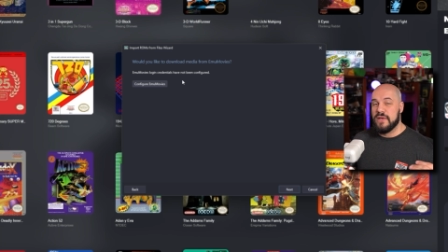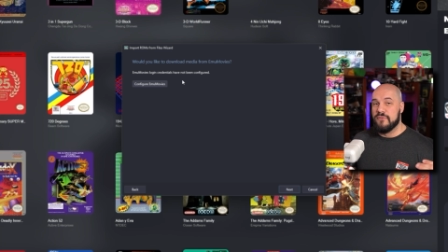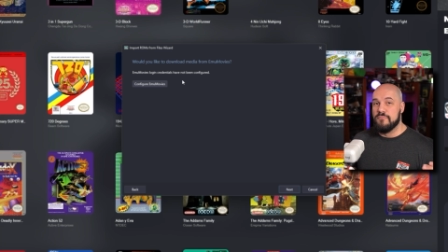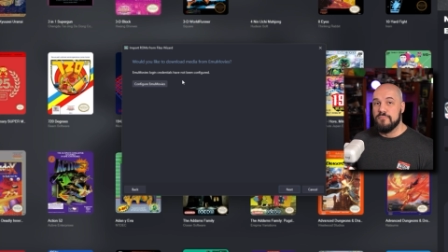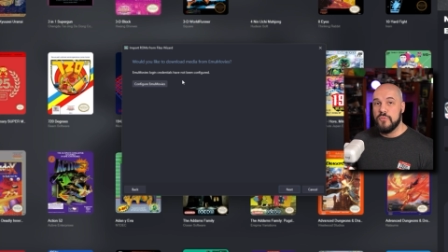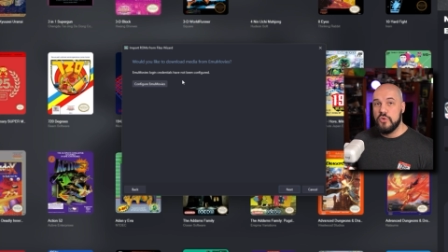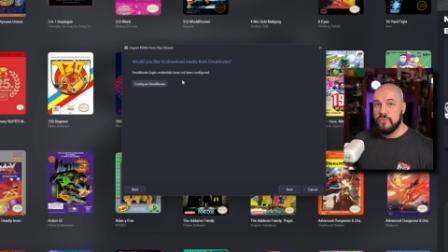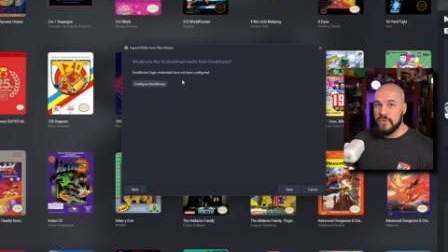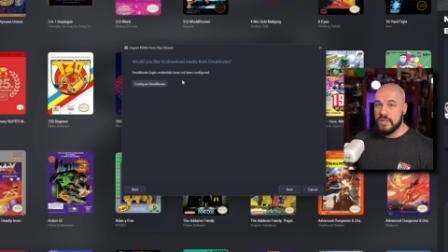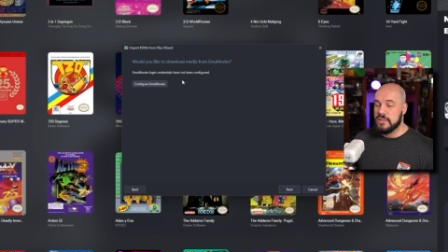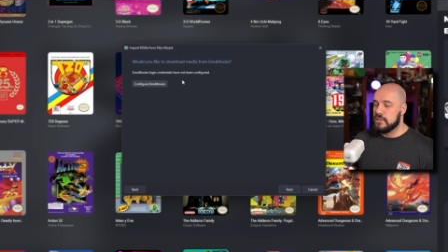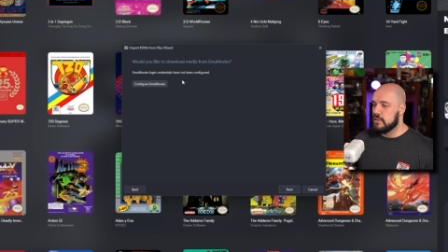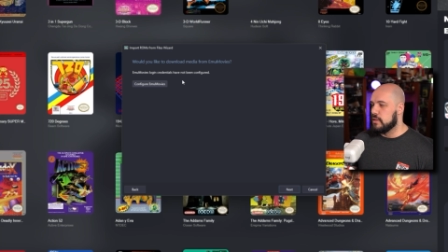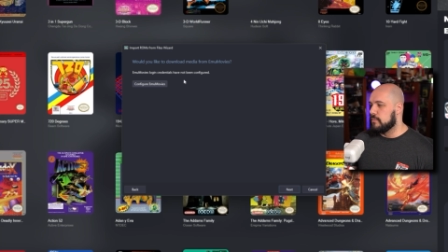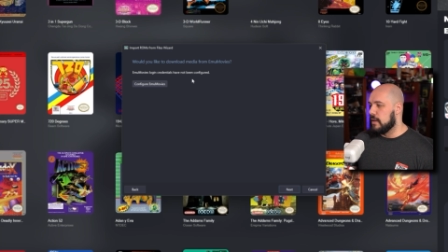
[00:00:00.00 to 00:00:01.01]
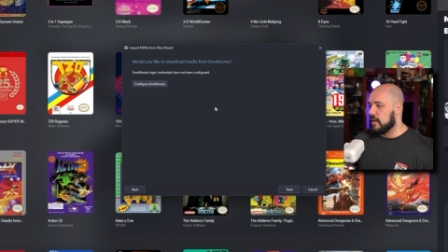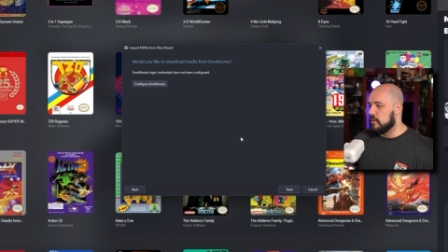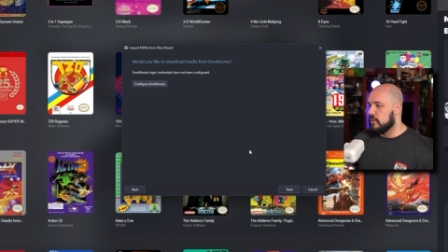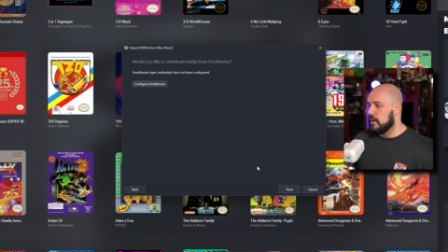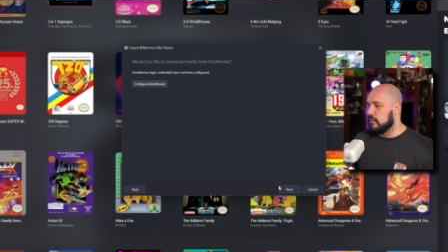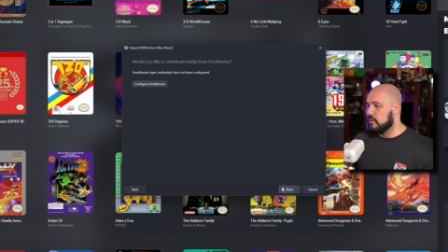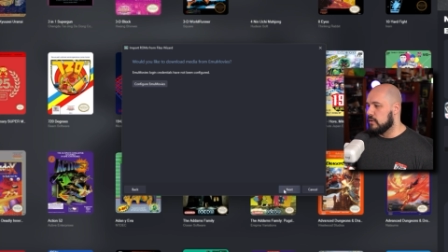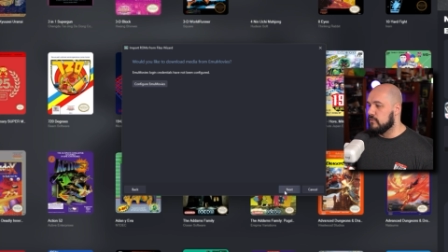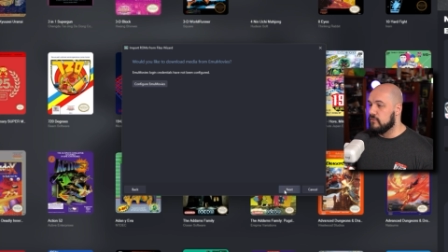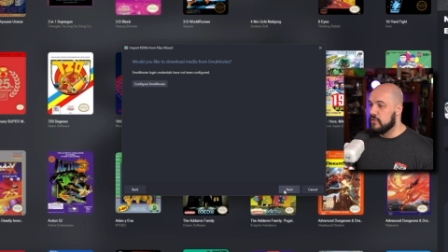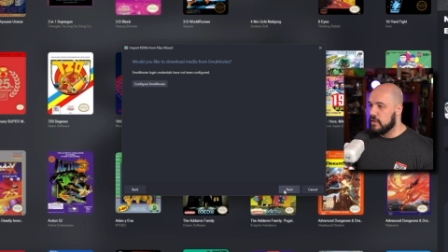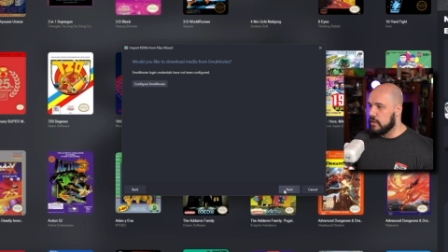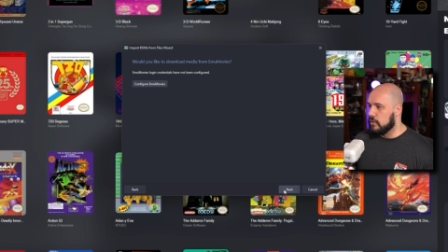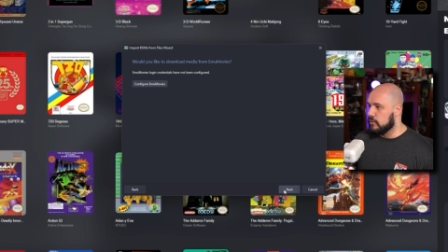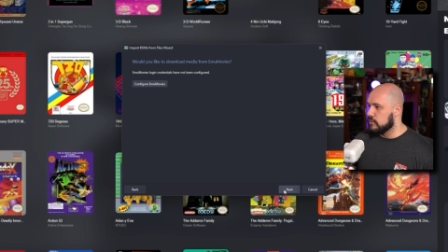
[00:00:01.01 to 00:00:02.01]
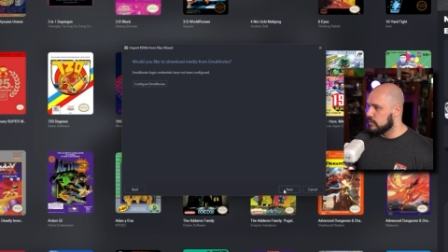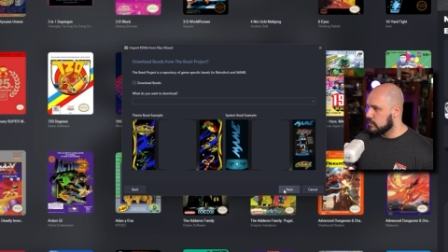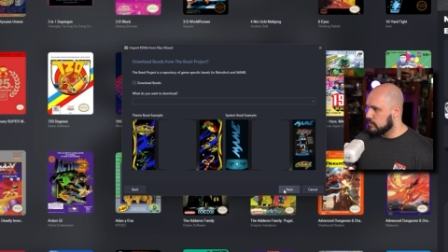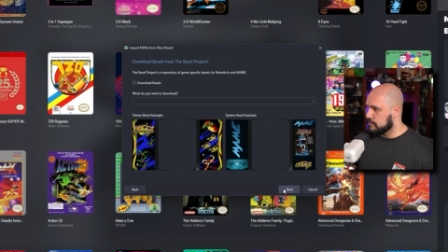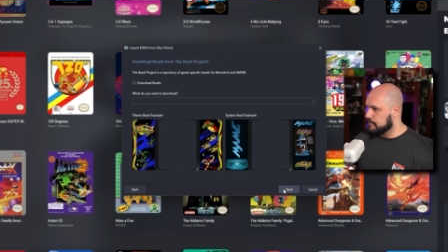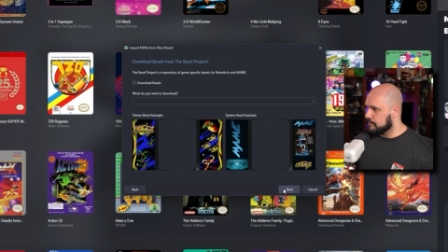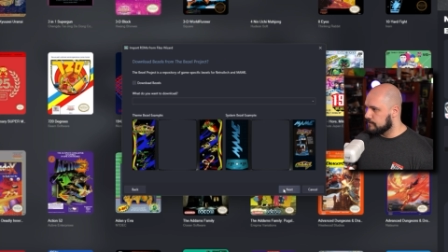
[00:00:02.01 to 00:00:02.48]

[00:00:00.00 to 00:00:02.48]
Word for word: have movies in the background and videos.